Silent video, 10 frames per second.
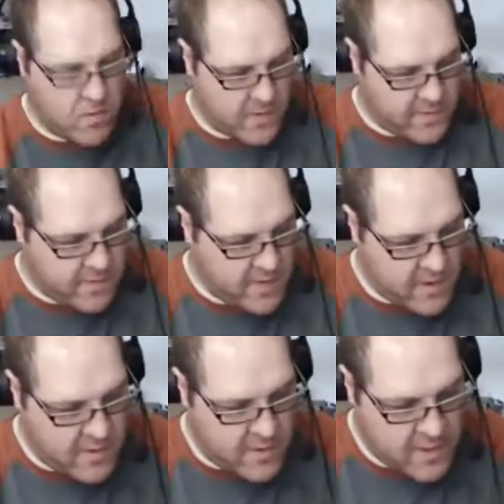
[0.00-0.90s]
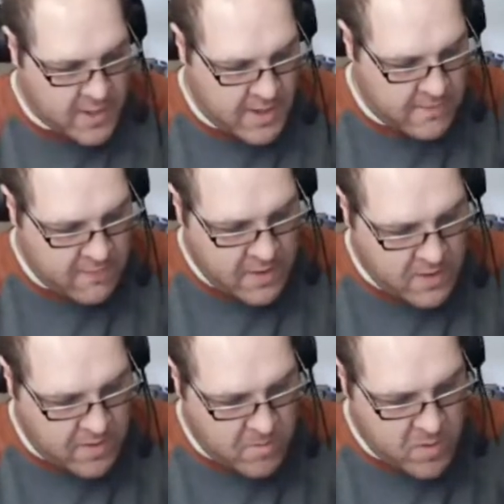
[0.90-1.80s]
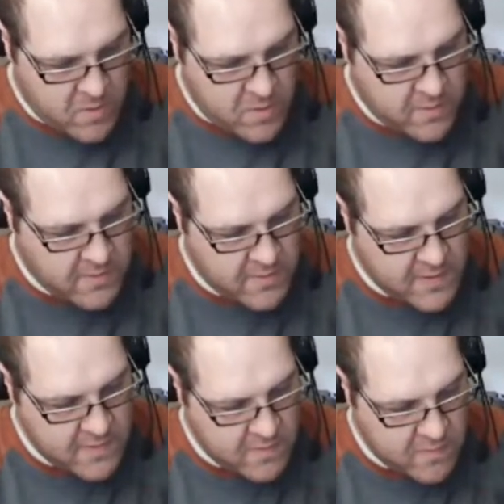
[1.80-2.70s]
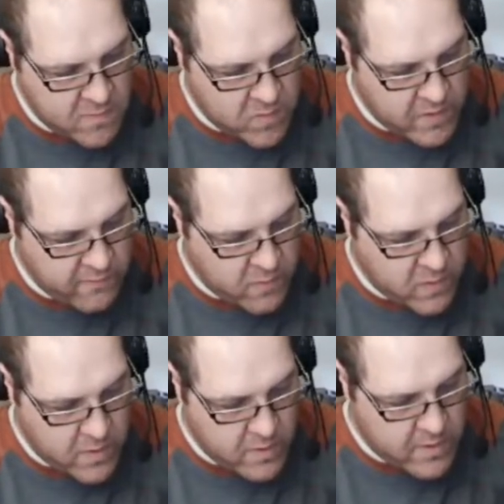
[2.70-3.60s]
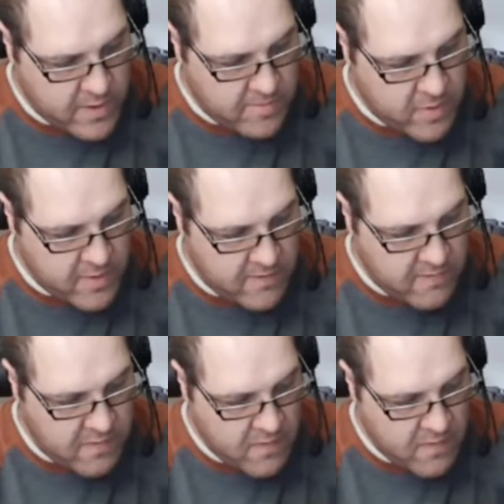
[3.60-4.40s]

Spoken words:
Let's see here. The KV on the motors is 2400, I believe.